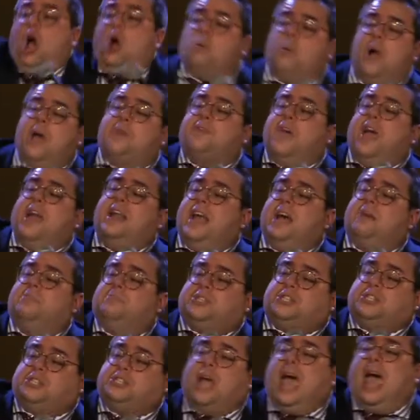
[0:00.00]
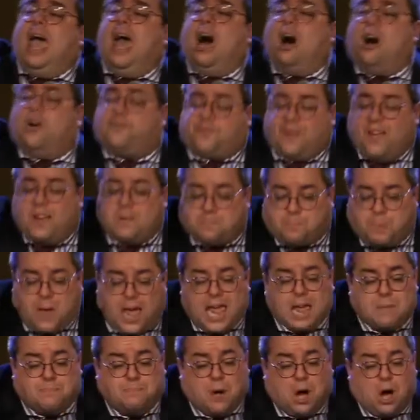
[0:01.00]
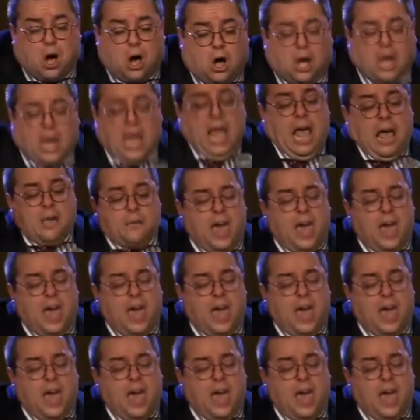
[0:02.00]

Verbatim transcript: within Himself and people